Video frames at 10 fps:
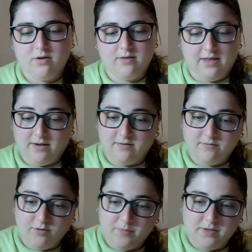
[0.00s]
that
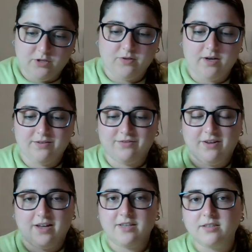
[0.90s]
formula, trying to
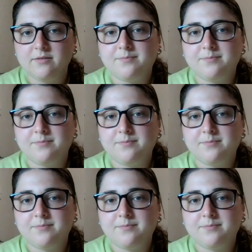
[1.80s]
find